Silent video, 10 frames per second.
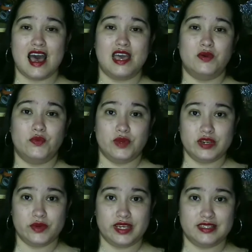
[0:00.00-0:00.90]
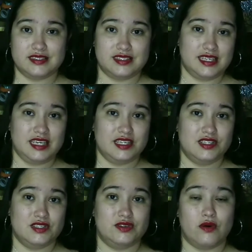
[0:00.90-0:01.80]
I reread
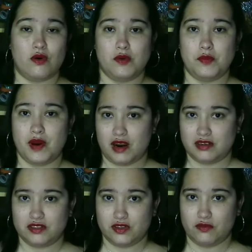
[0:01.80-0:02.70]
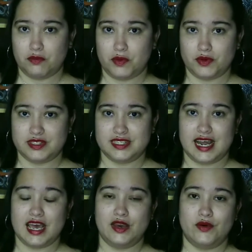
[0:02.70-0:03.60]
scenes or parts of books
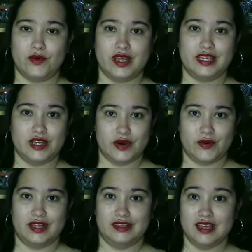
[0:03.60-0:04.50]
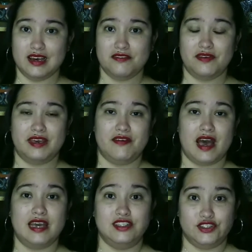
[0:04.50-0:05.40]
that I already know and love if
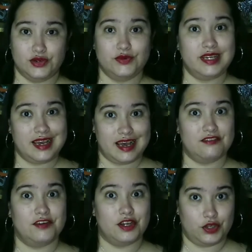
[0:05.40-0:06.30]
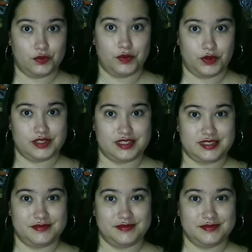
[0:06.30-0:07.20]
I don't have new
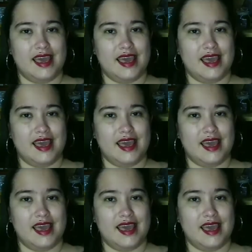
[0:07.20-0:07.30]
books.